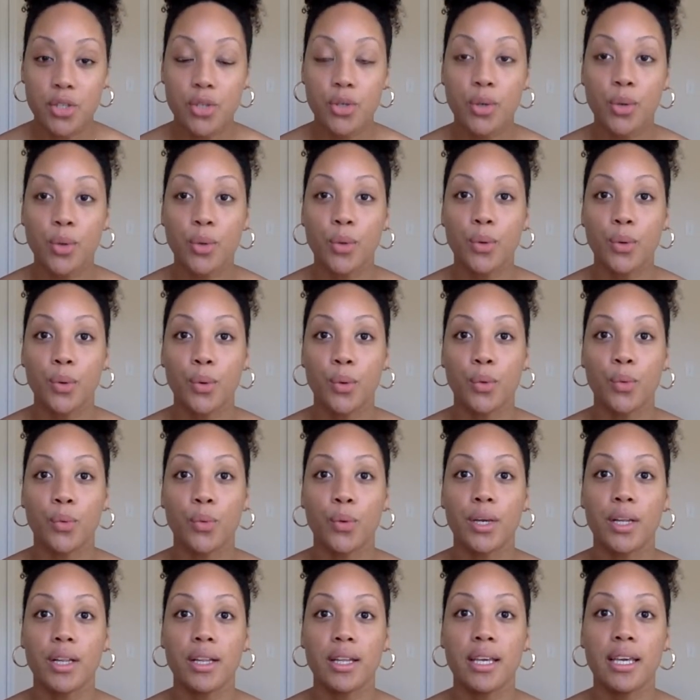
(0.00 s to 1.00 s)
to
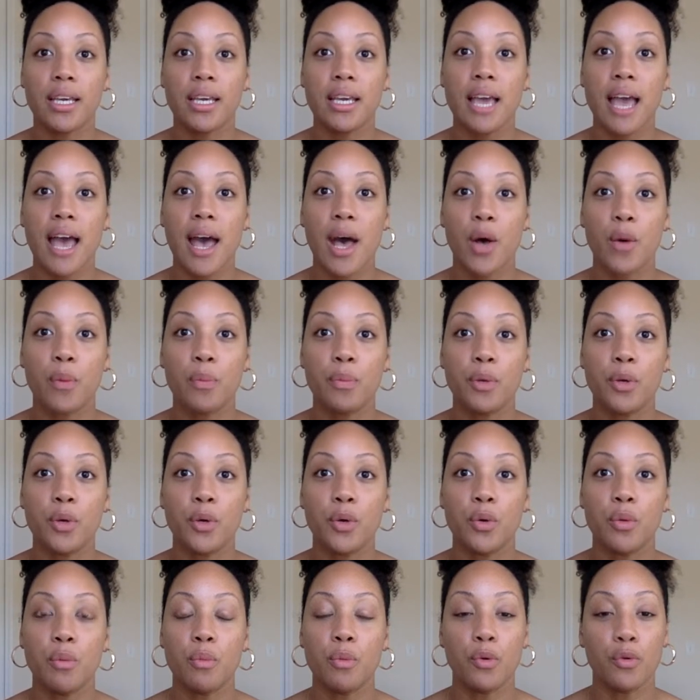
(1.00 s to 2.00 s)
really help
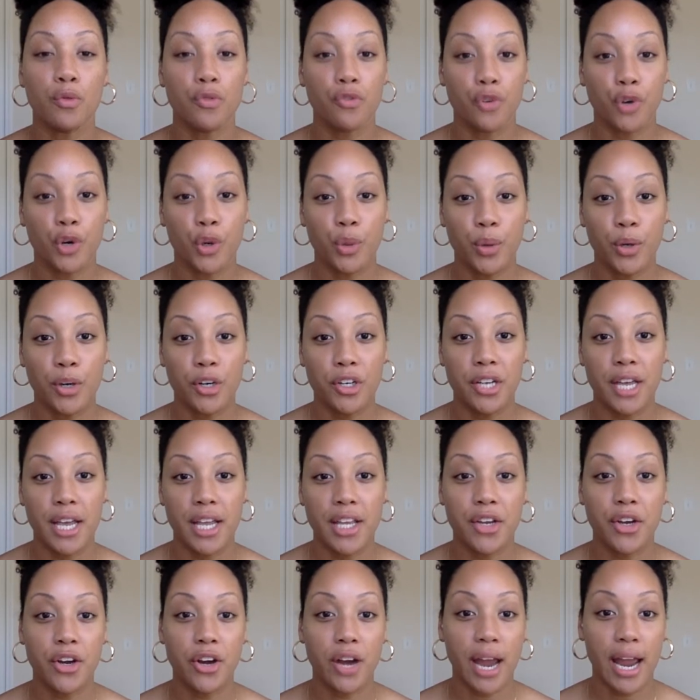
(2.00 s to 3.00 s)
you move forward
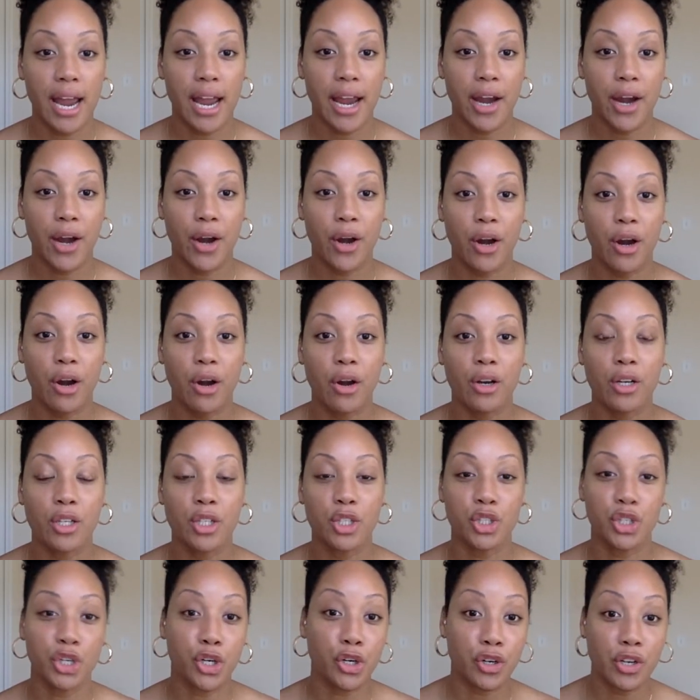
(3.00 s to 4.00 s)
in your hair
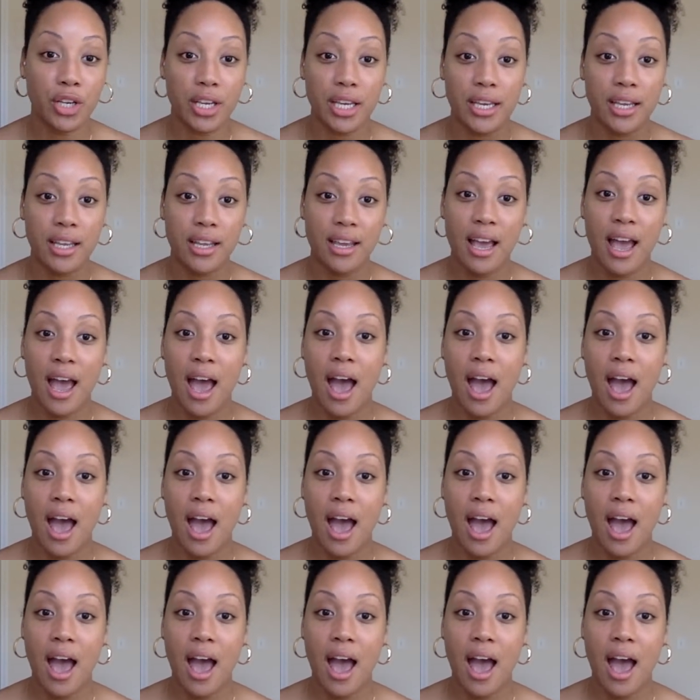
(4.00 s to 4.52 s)
journey.